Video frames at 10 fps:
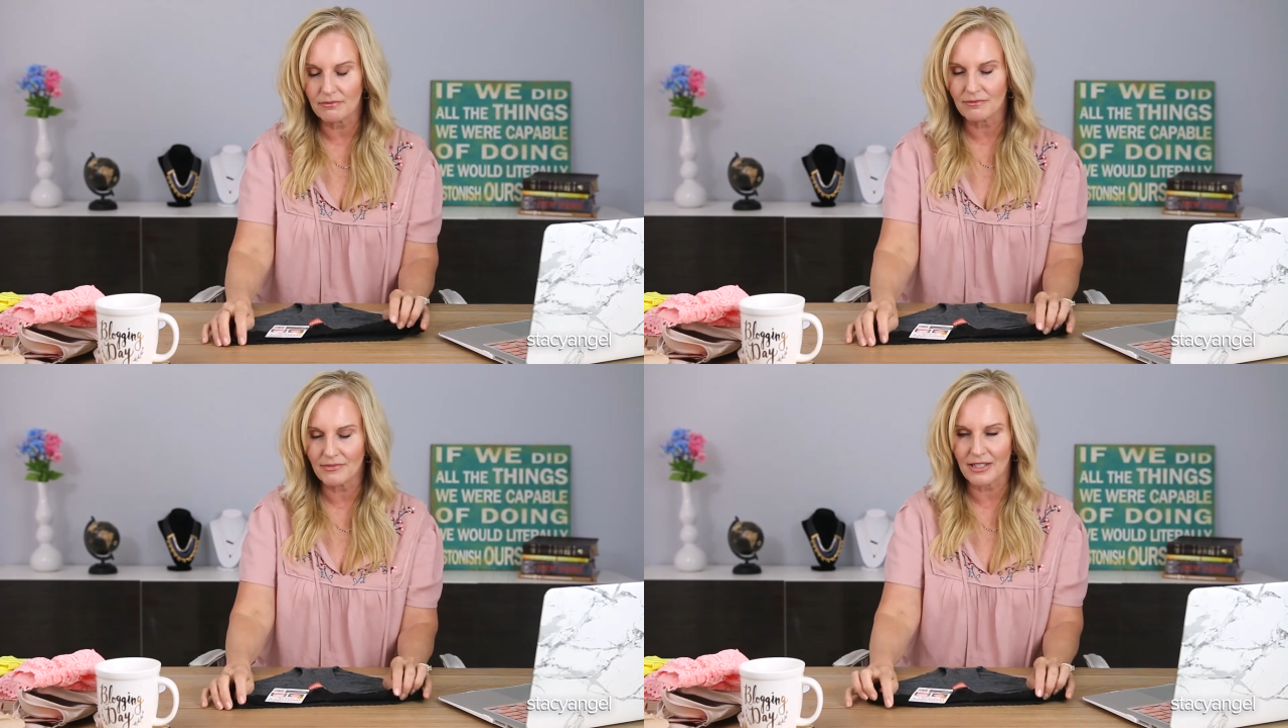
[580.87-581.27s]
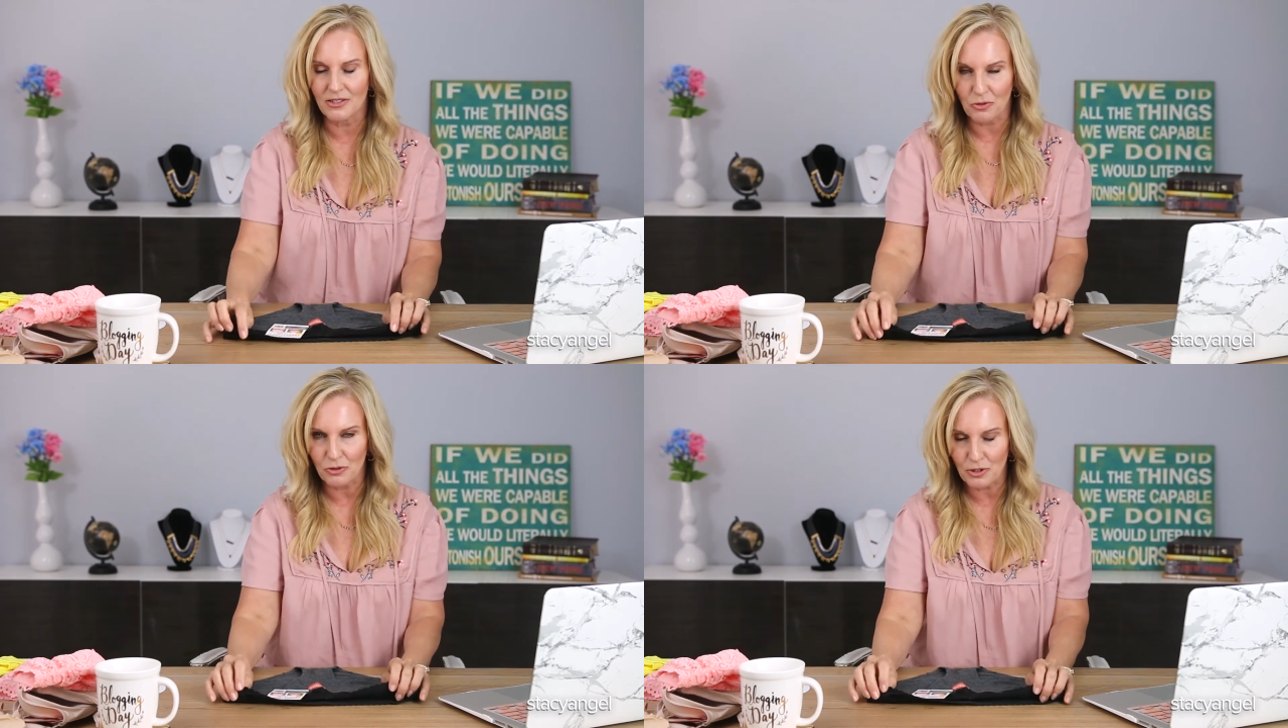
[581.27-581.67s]
not
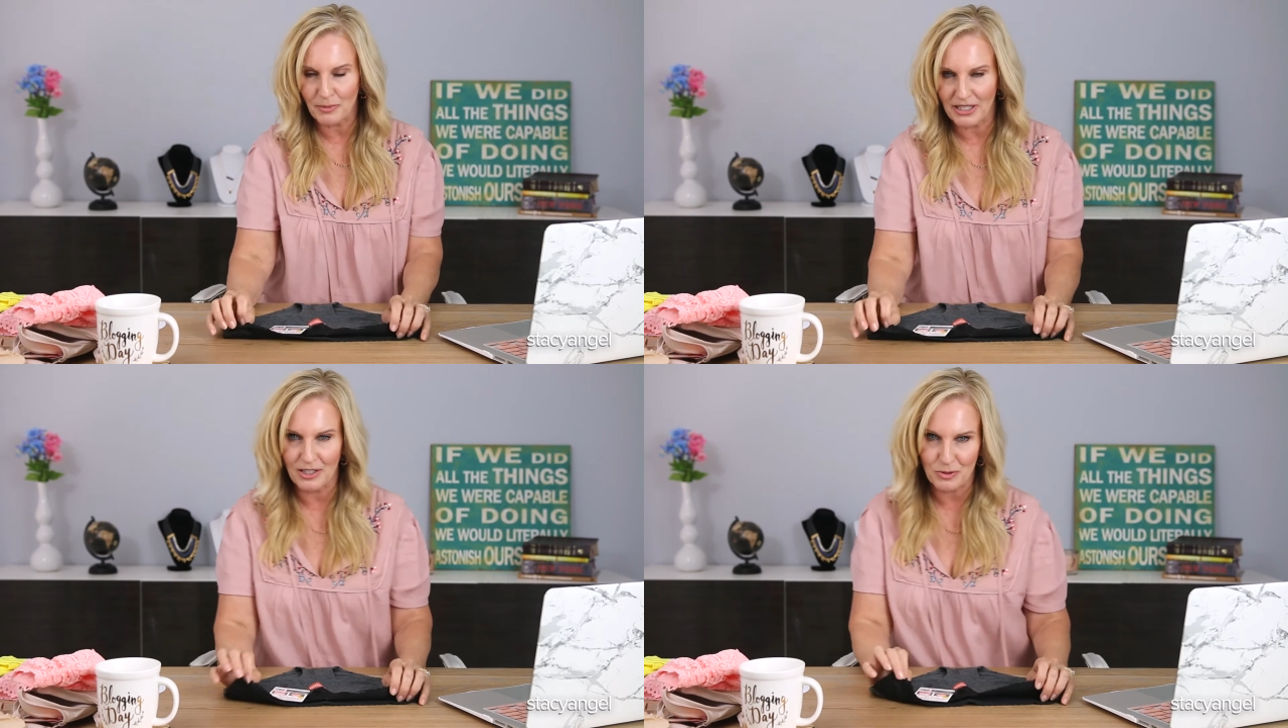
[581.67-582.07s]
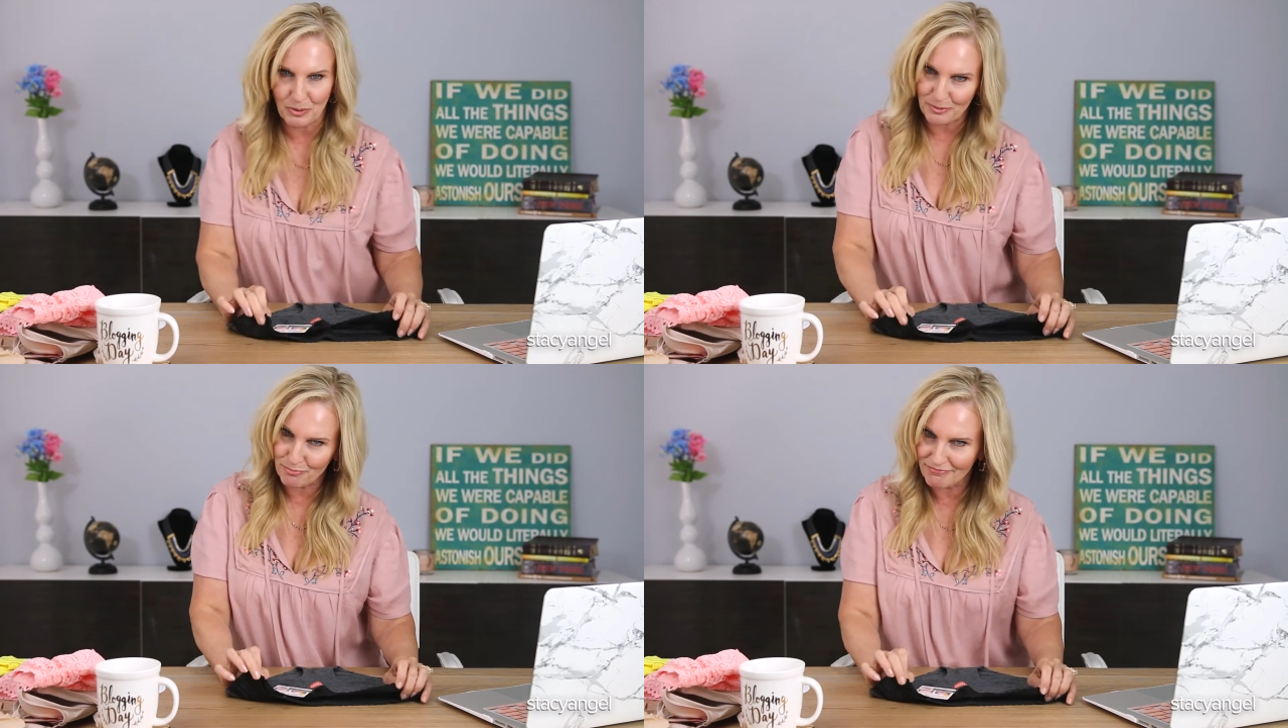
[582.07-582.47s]
as old as my kids,
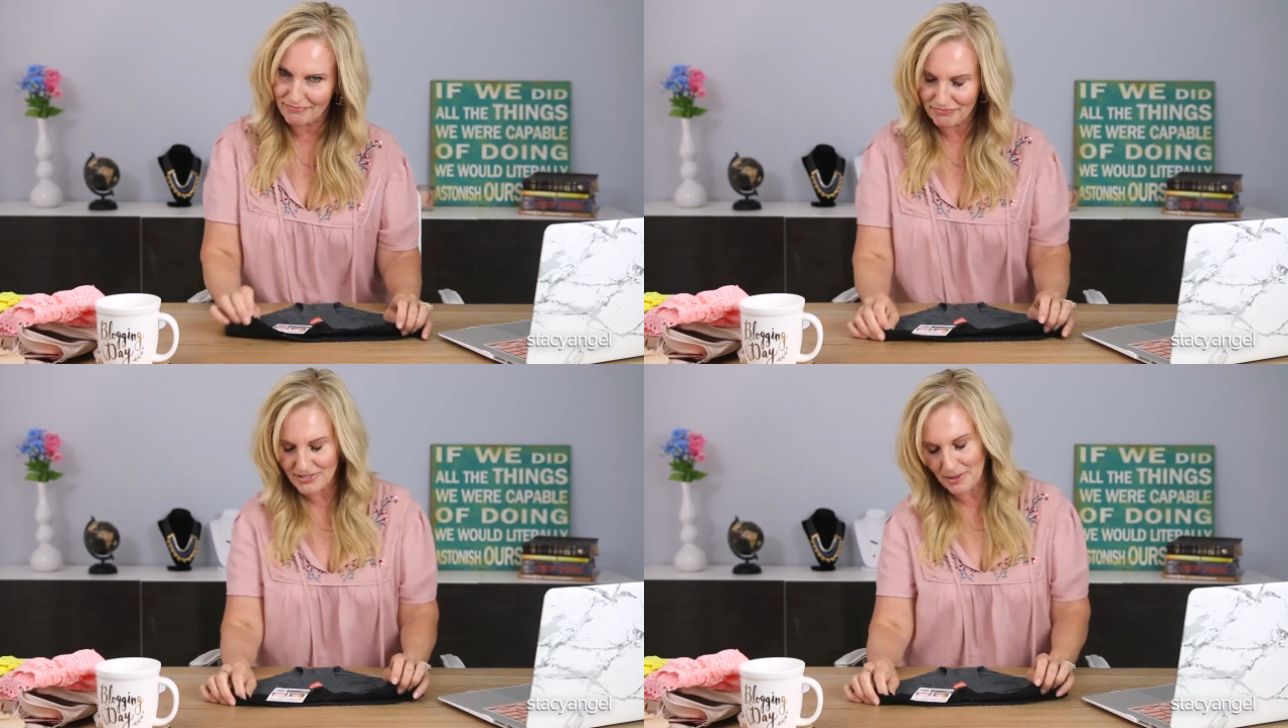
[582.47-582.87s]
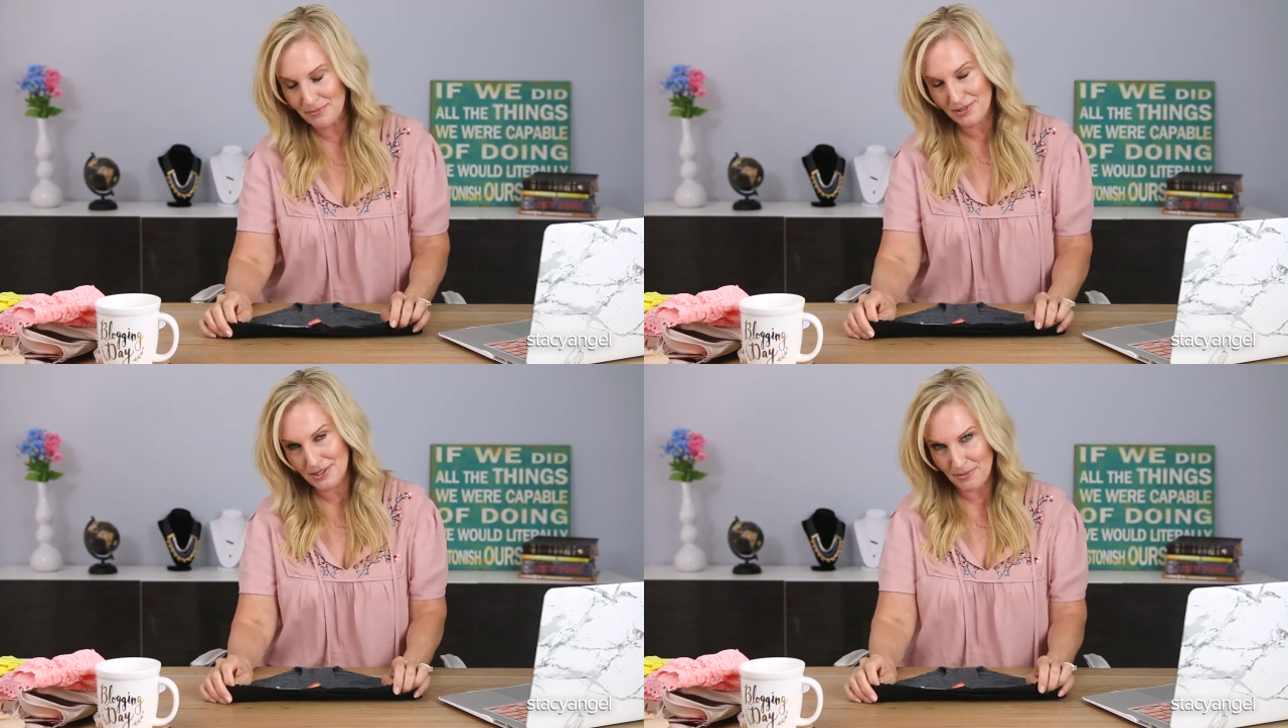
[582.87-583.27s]
but
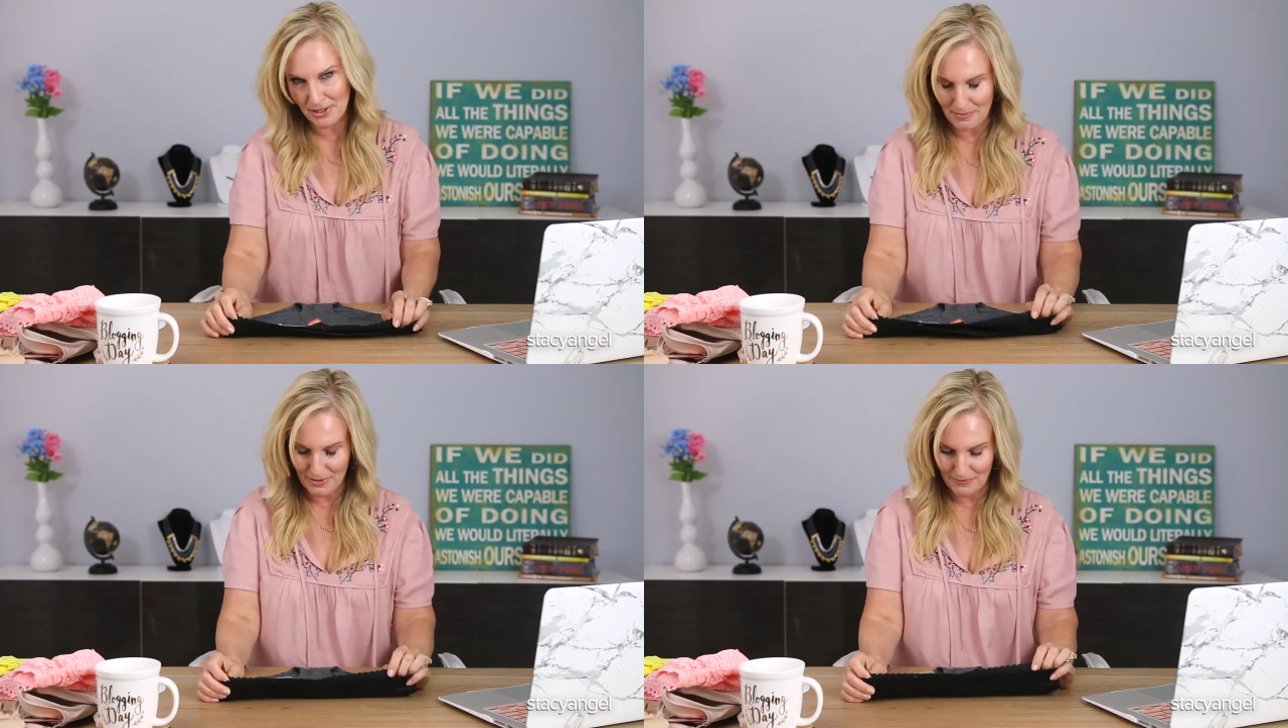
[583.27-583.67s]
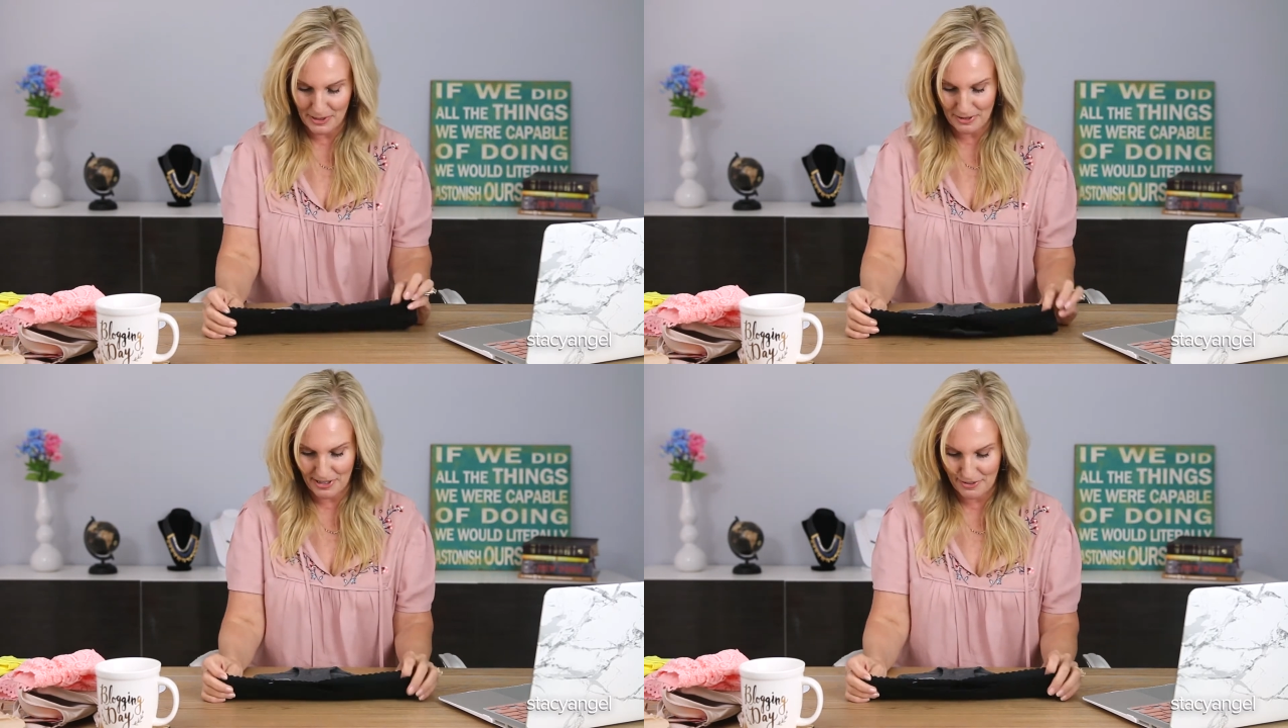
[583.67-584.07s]
some of them have
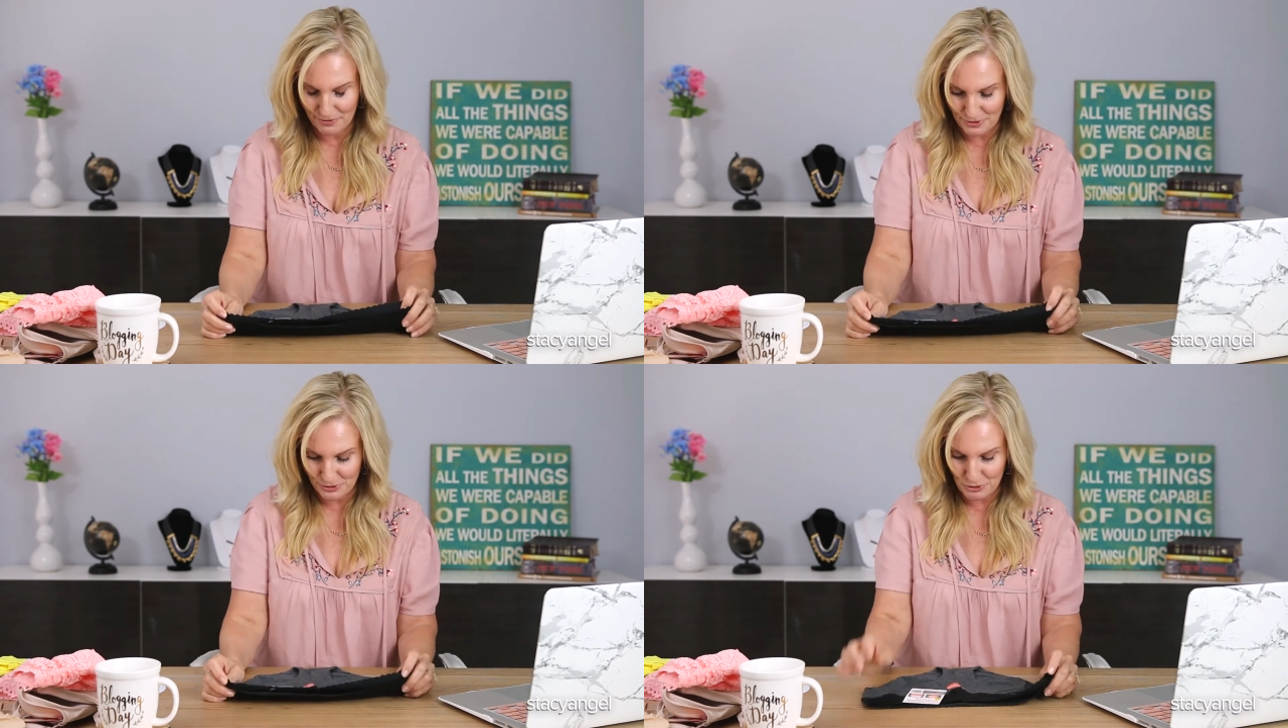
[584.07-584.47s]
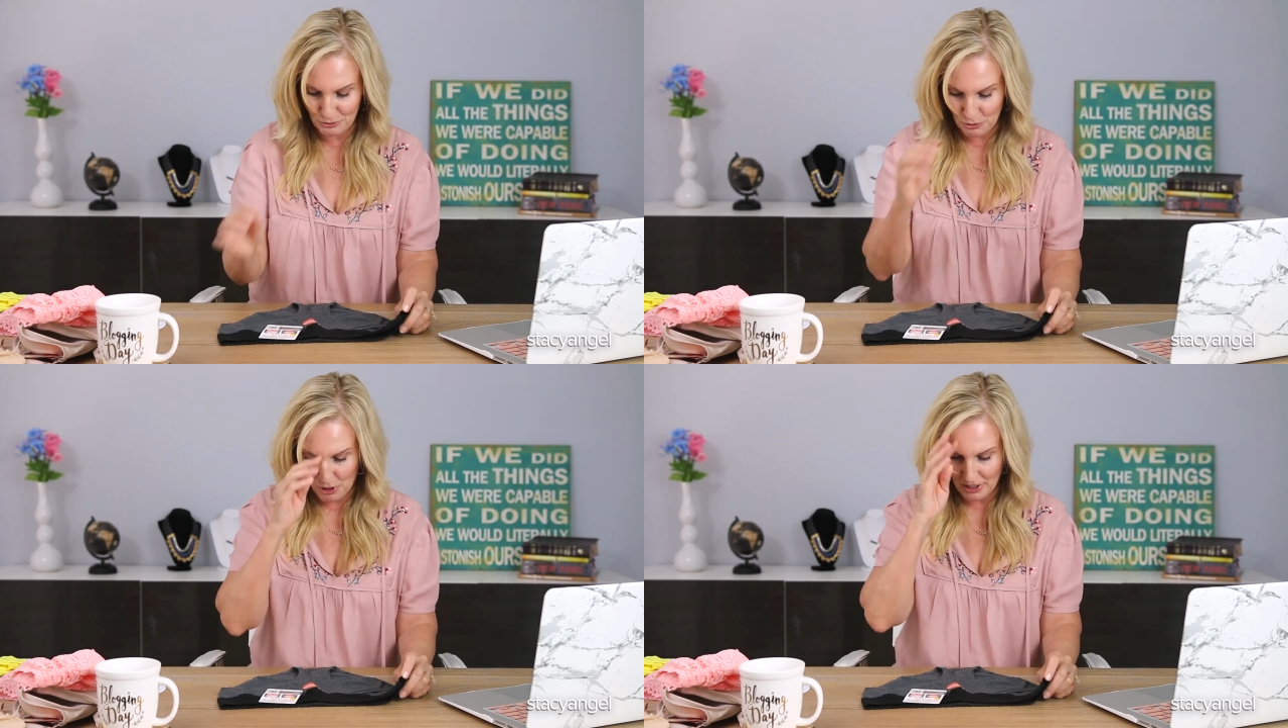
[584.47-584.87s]
been around for too
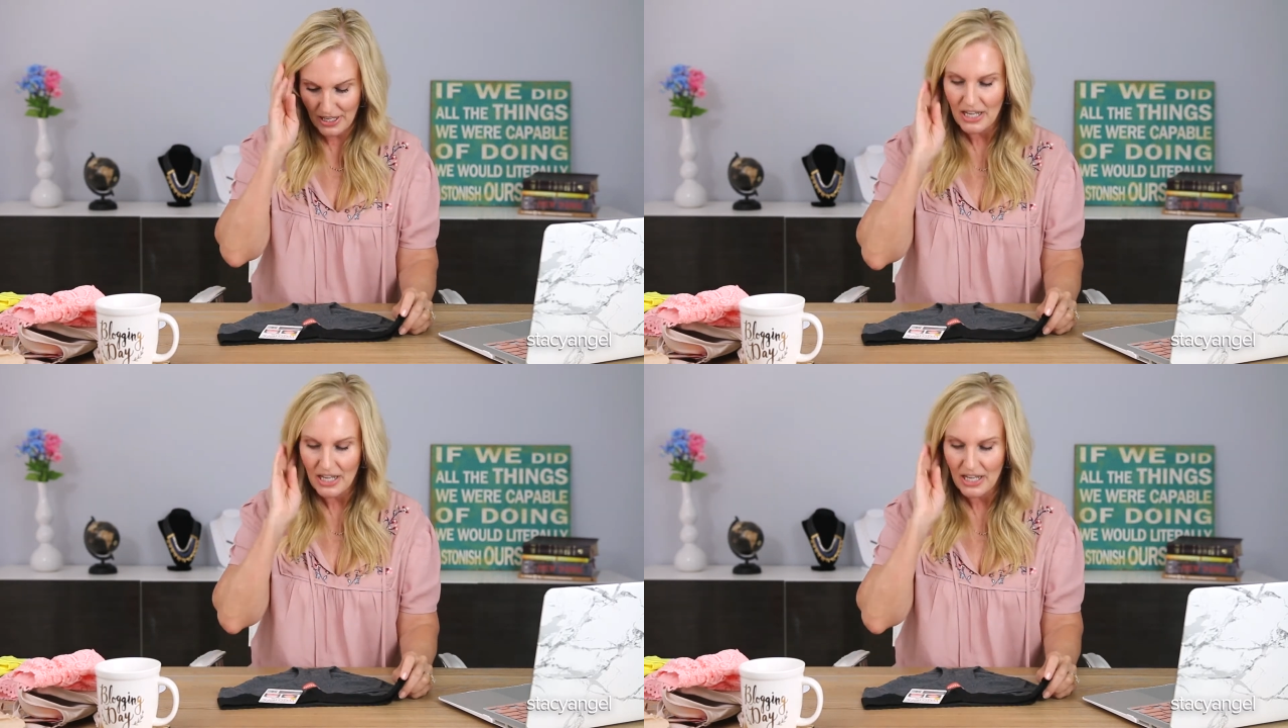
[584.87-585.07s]
long.